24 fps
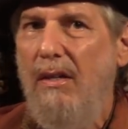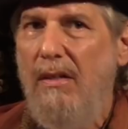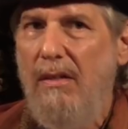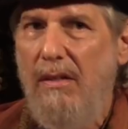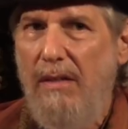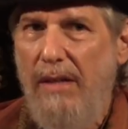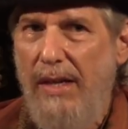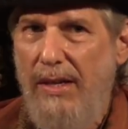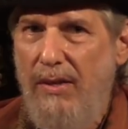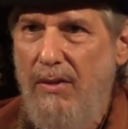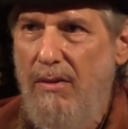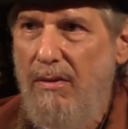
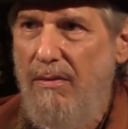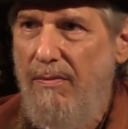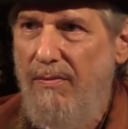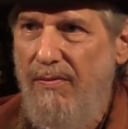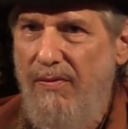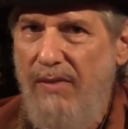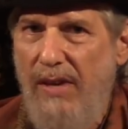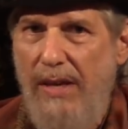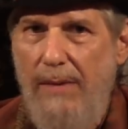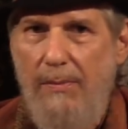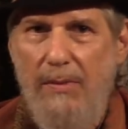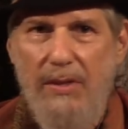later
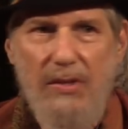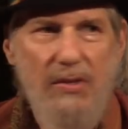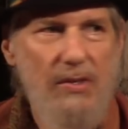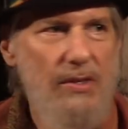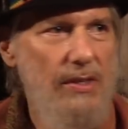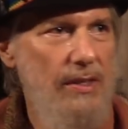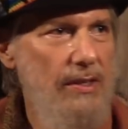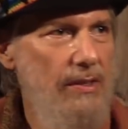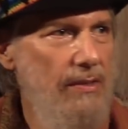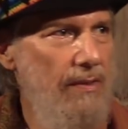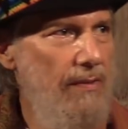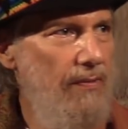
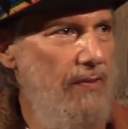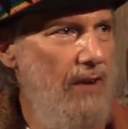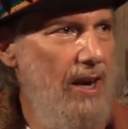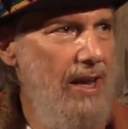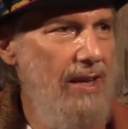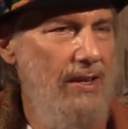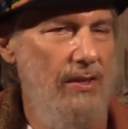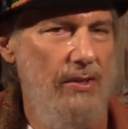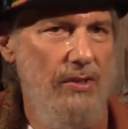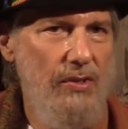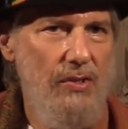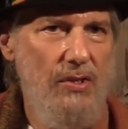famous in the
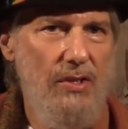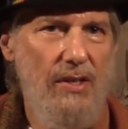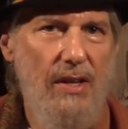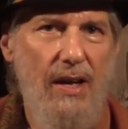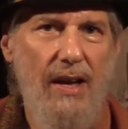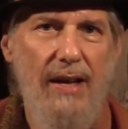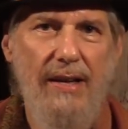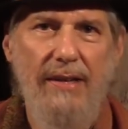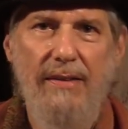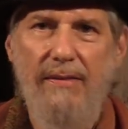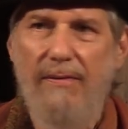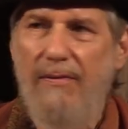
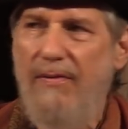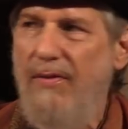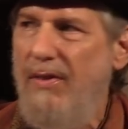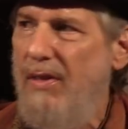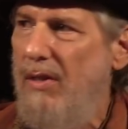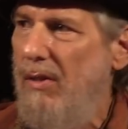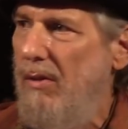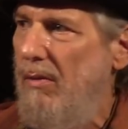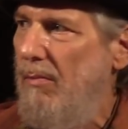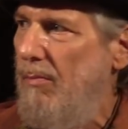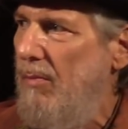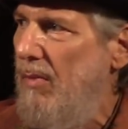Frankenstein
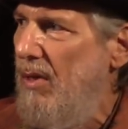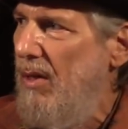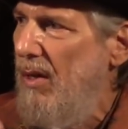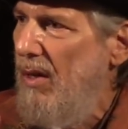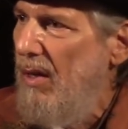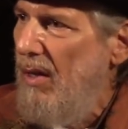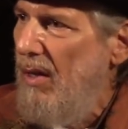film.